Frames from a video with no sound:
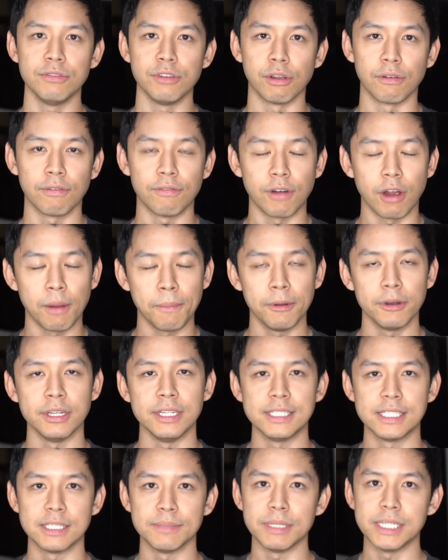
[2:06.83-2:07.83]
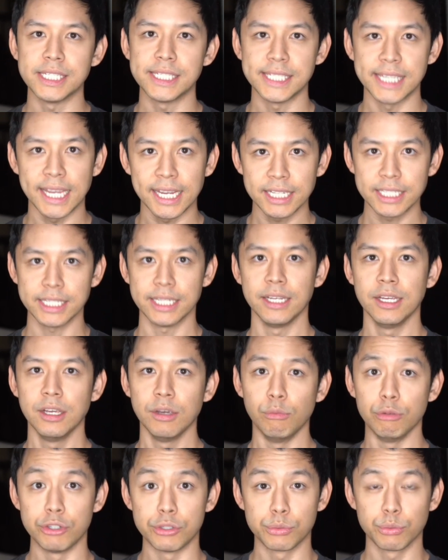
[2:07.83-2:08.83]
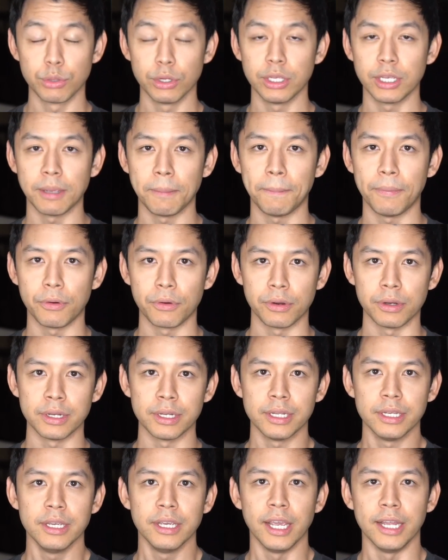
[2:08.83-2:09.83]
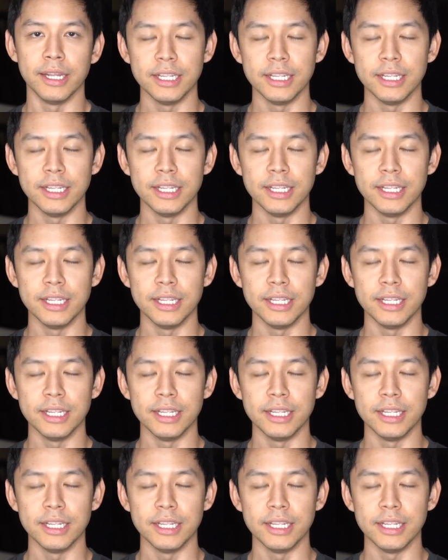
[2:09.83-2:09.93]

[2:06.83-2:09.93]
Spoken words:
Your farmer needs to be synced, which is really important.